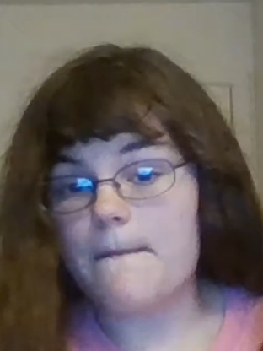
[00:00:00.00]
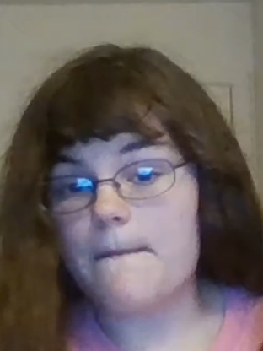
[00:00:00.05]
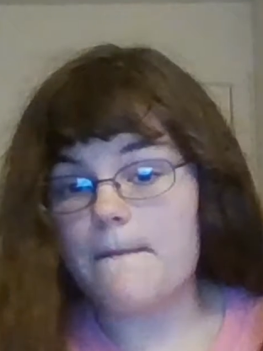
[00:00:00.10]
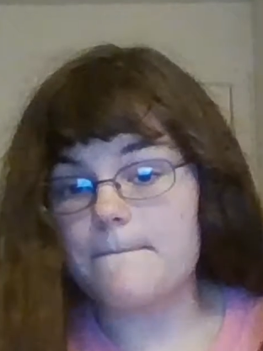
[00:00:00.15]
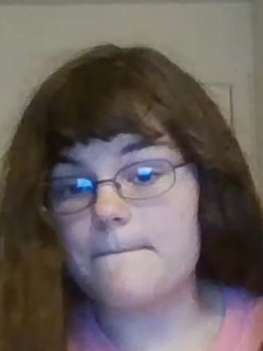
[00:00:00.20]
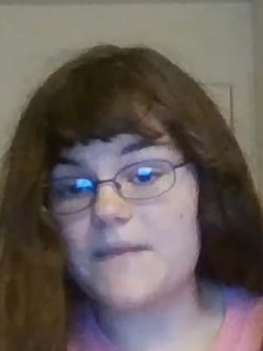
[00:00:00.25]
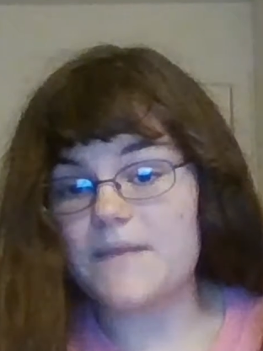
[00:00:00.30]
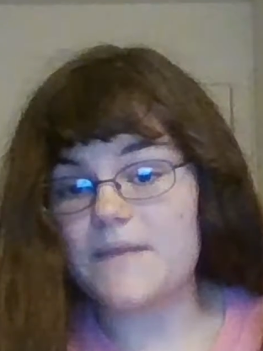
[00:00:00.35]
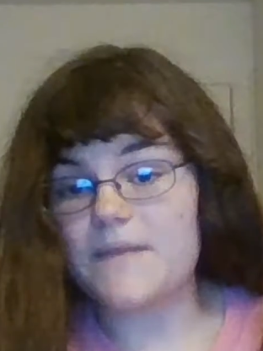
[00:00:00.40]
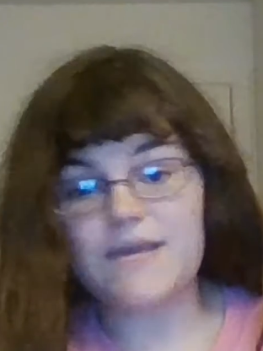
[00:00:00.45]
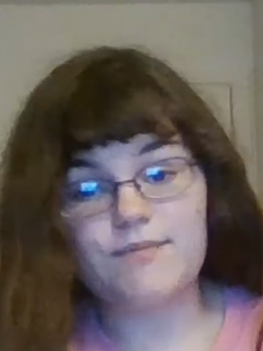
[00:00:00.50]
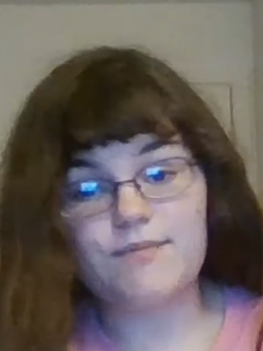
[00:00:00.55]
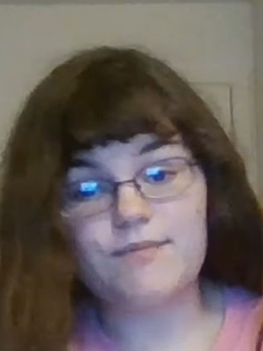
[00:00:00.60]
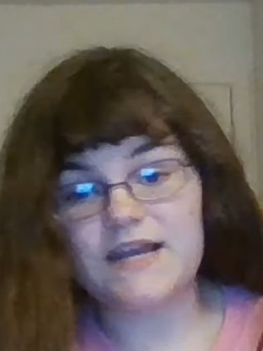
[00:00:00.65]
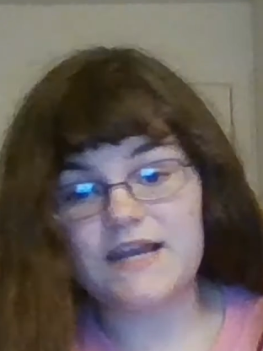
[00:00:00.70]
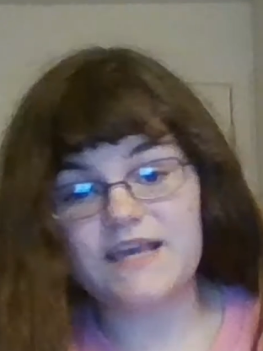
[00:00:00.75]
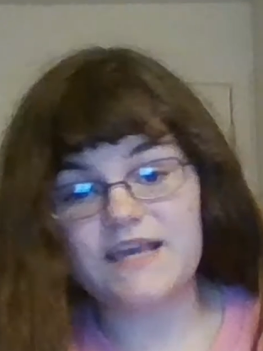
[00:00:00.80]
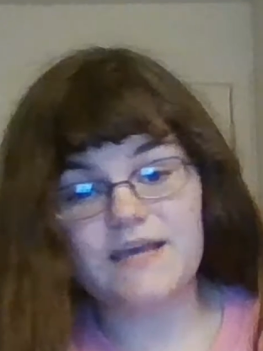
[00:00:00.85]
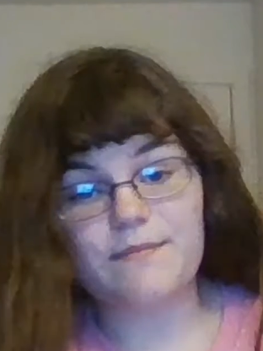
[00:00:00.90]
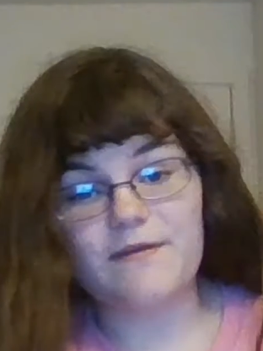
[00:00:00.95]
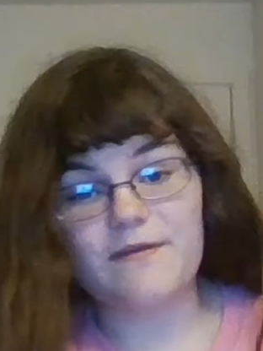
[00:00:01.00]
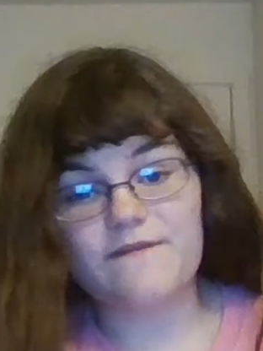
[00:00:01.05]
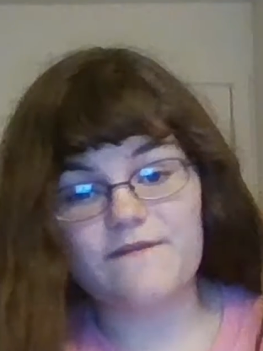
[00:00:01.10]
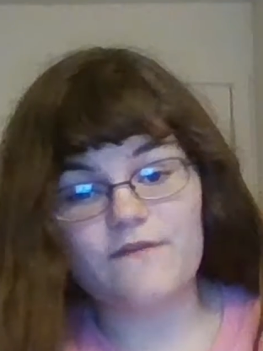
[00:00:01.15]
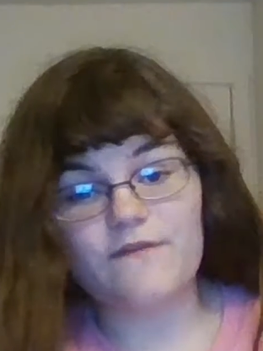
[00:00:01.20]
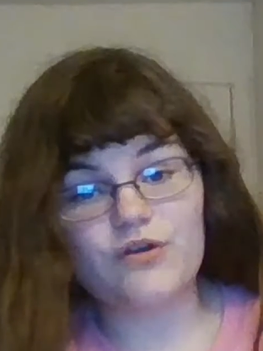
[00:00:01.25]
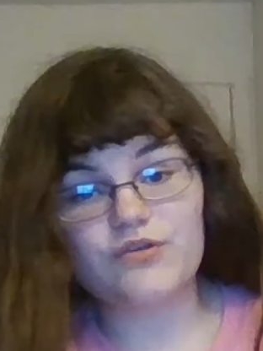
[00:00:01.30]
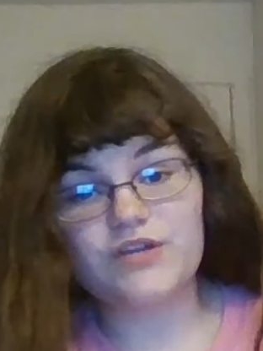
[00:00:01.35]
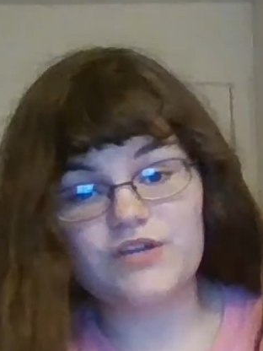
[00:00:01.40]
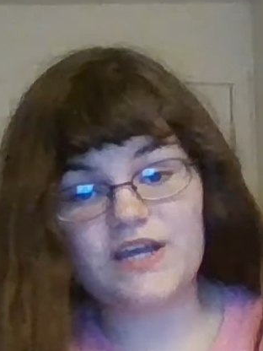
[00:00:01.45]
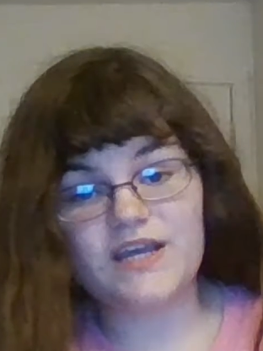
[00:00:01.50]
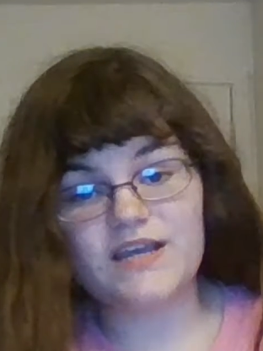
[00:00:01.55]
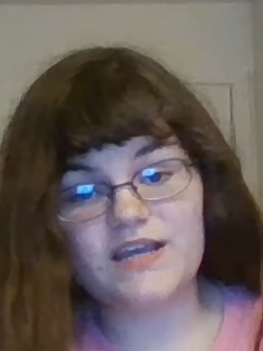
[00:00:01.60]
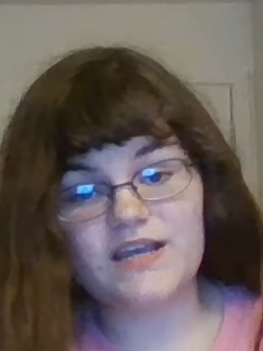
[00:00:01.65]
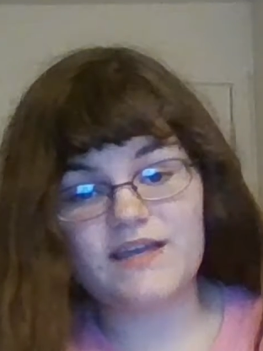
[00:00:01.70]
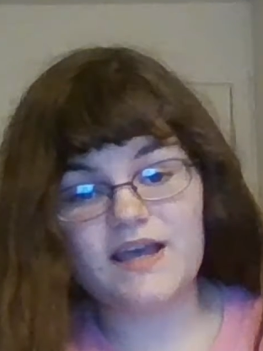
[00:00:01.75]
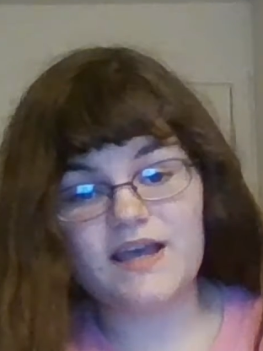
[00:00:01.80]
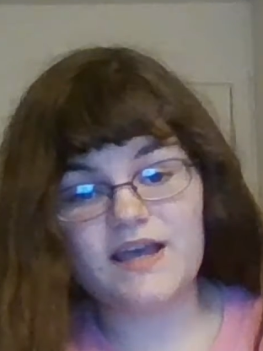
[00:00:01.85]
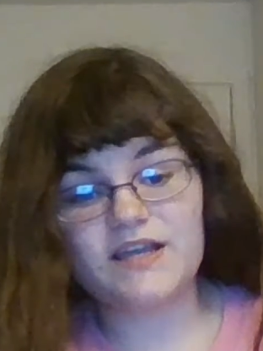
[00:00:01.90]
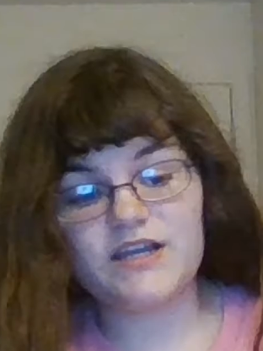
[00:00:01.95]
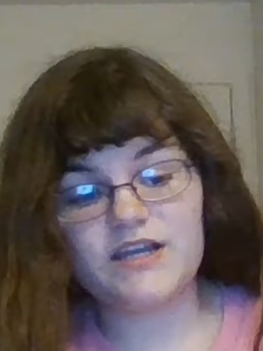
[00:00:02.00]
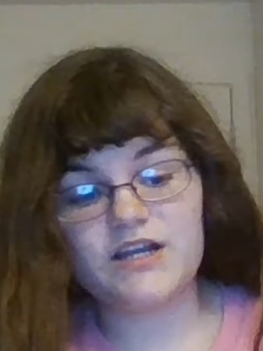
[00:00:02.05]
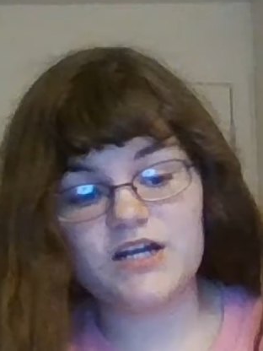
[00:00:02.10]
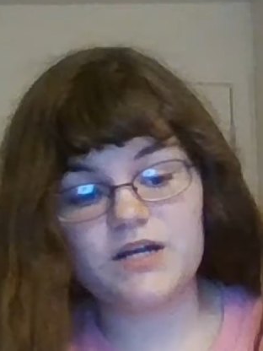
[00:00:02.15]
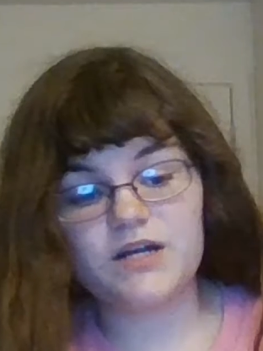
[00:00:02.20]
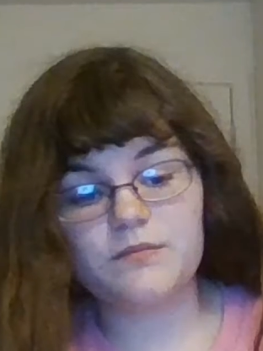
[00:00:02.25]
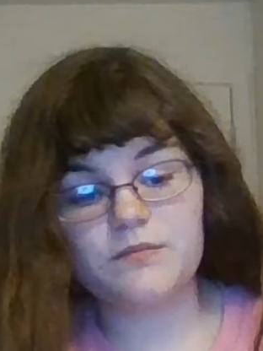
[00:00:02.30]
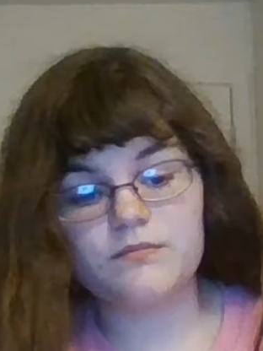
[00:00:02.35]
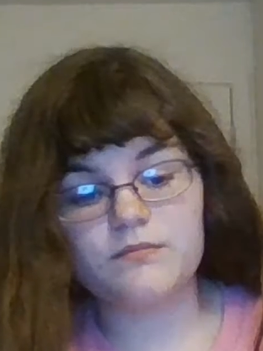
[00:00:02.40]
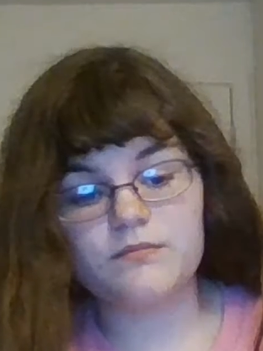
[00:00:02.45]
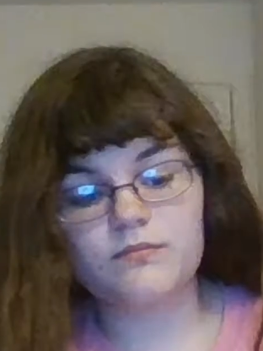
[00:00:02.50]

Maybe I didn't get my photo taken that year.